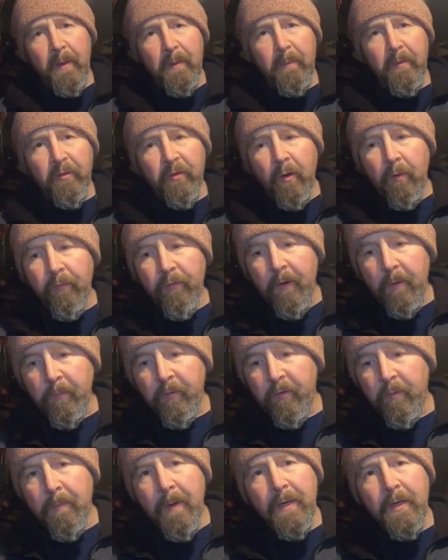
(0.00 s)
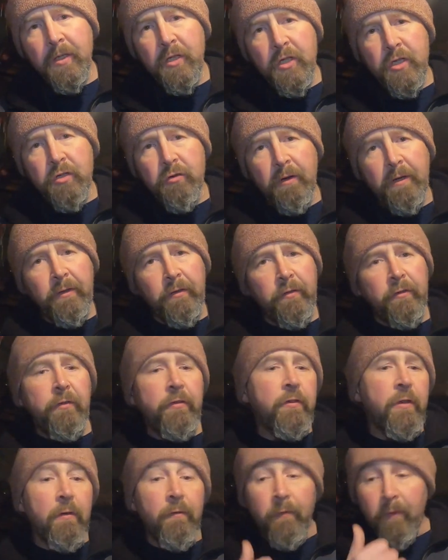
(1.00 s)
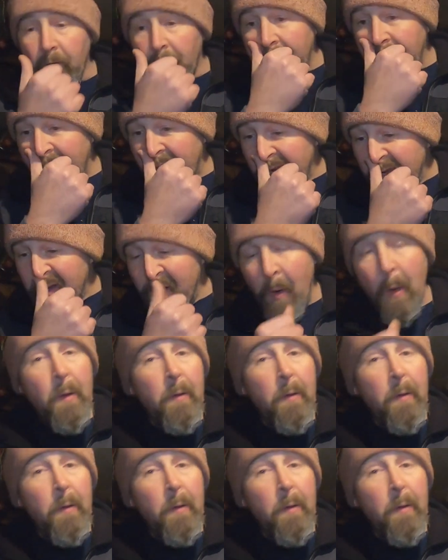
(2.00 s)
pick myself up some energy drinks and stuff like that,